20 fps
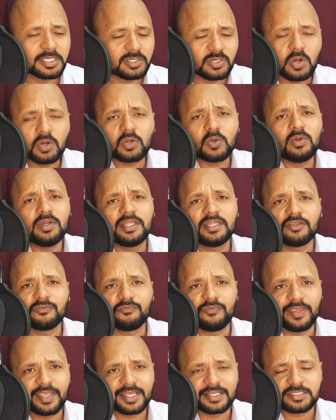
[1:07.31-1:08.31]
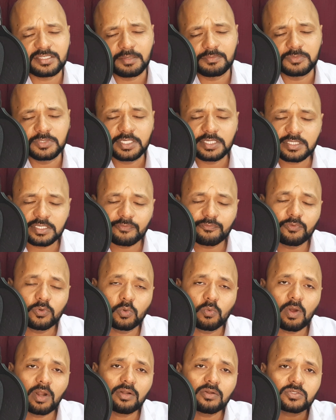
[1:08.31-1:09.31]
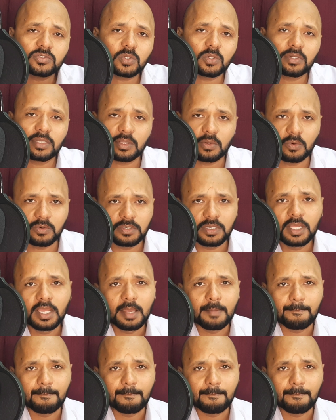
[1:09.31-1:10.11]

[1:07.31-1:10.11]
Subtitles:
Not only in the weakest subjects, if you want to score the good